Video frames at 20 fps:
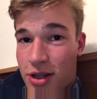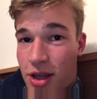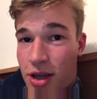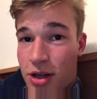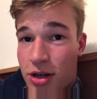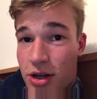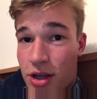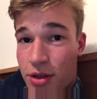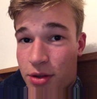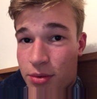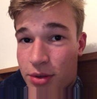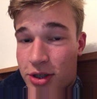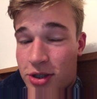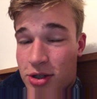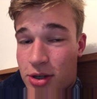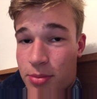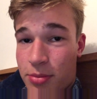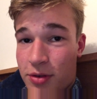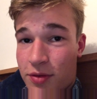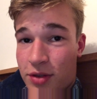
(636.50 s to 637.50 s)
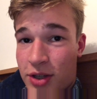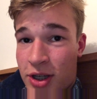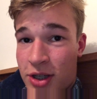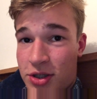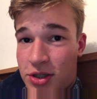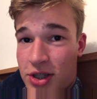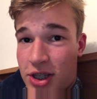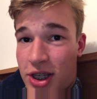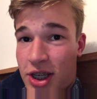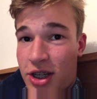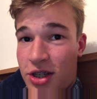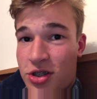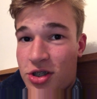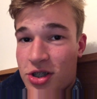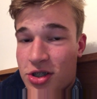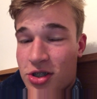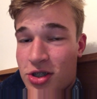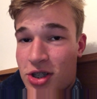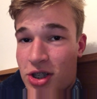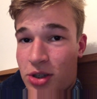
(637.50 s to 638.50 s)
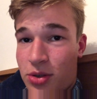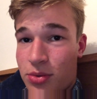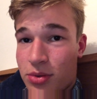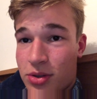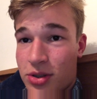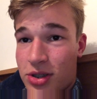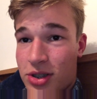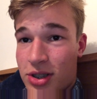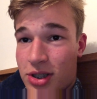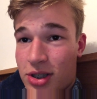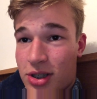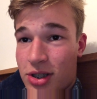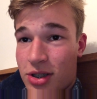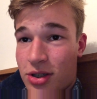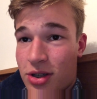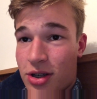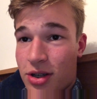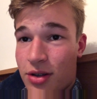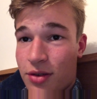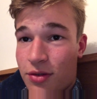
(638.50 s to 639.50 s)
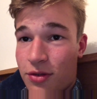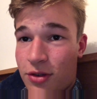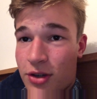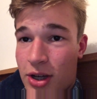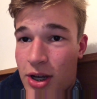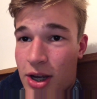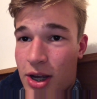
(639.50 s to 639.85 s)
another example of that is the kitchen sequence in the kind of